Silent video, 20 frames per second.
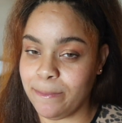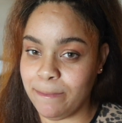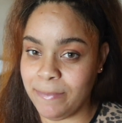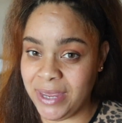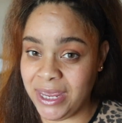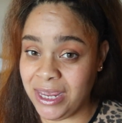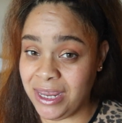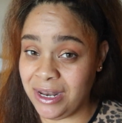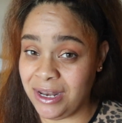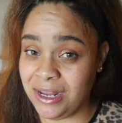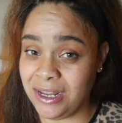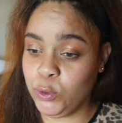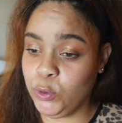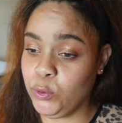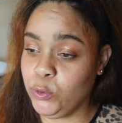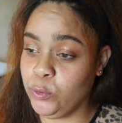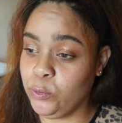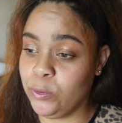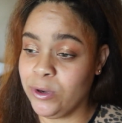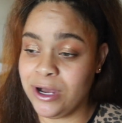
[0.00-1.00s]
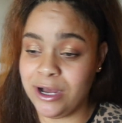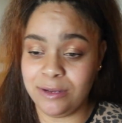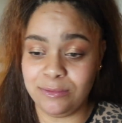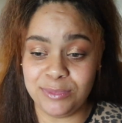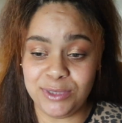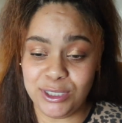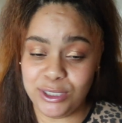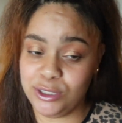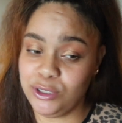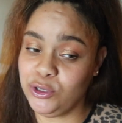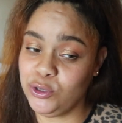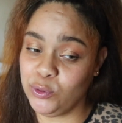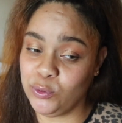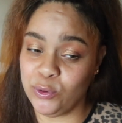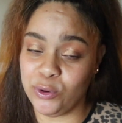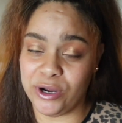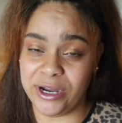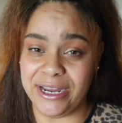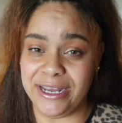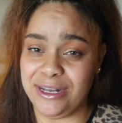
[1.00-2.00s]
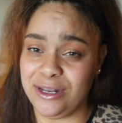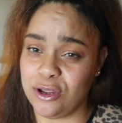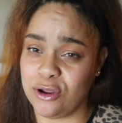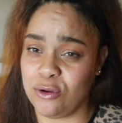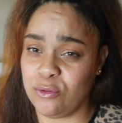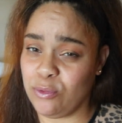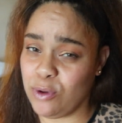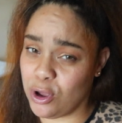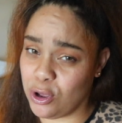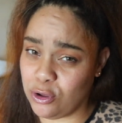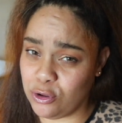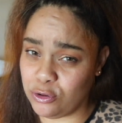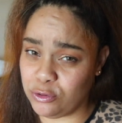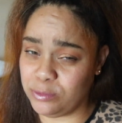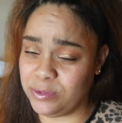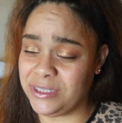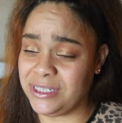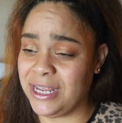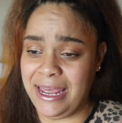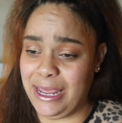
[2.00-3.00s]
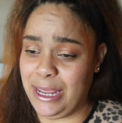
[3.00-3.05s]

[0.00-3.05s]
men who would come to the door in their robes